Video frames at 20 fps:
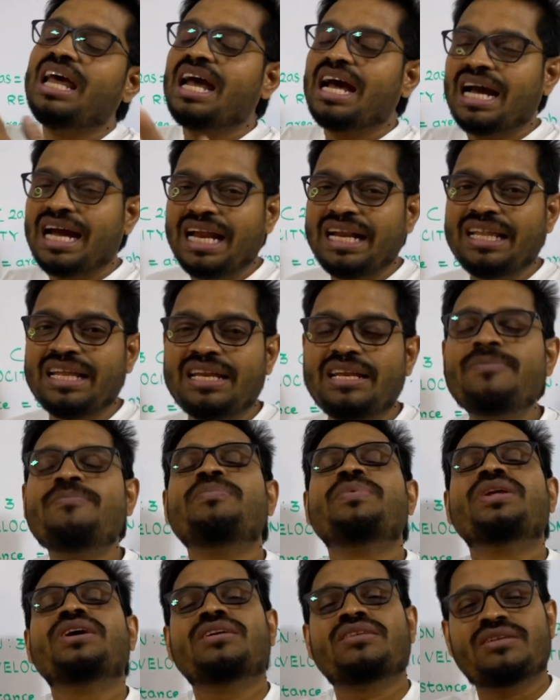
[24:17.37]
And then
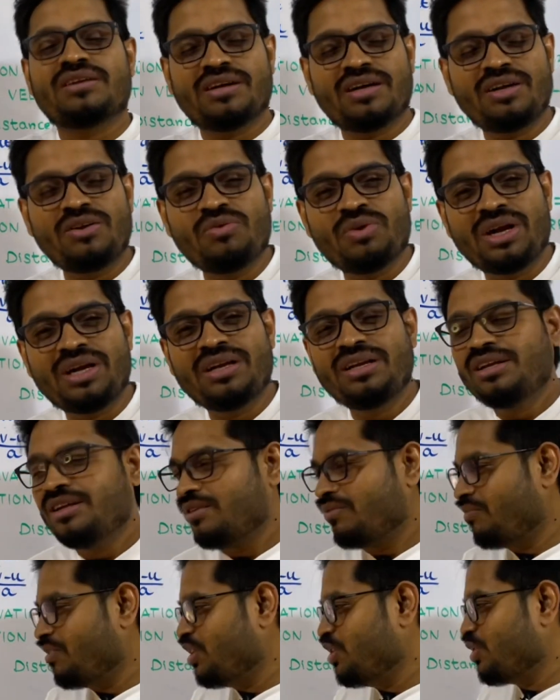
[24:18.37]
third one,
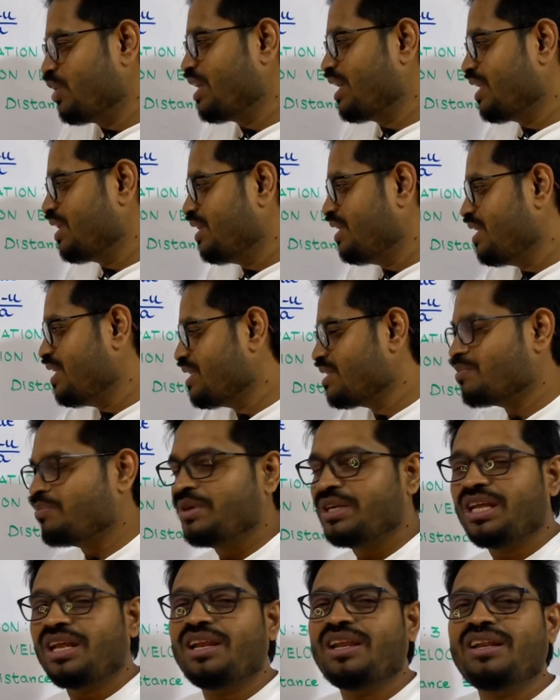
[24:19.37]
when you get this
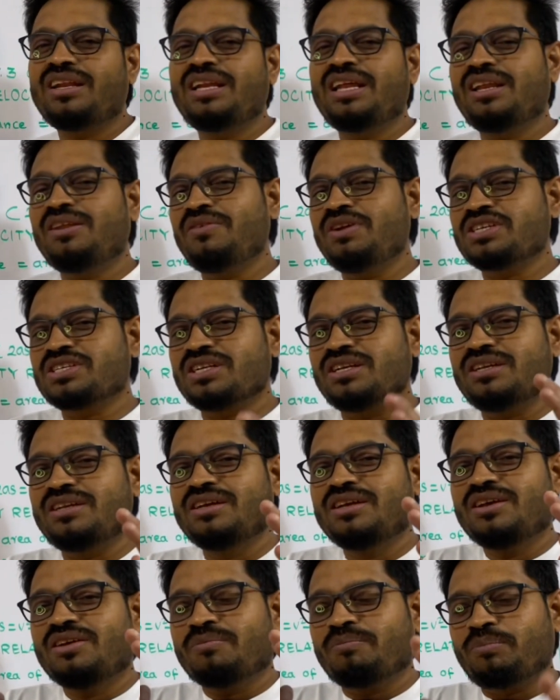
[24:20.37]
particular derivation,
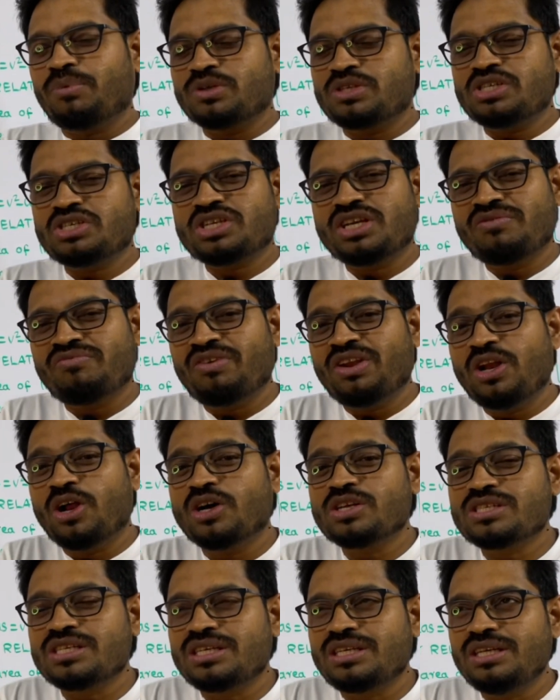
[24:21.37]
position
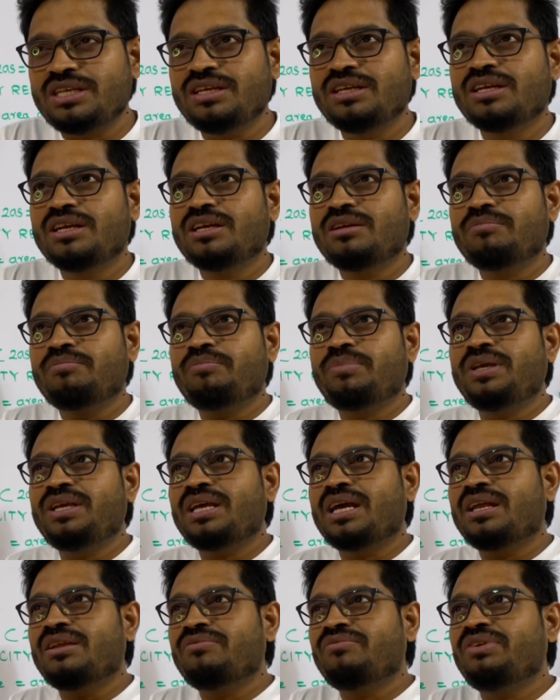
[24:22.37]
velocity P
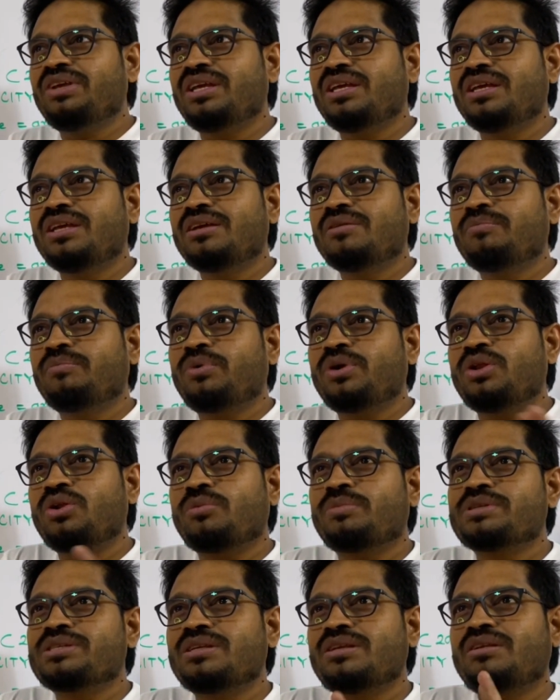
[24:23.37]
and V, put it
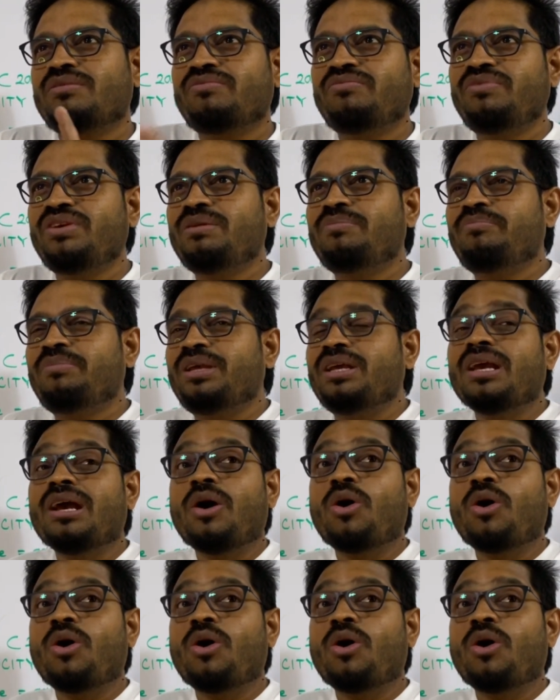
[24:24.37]
opposite VP.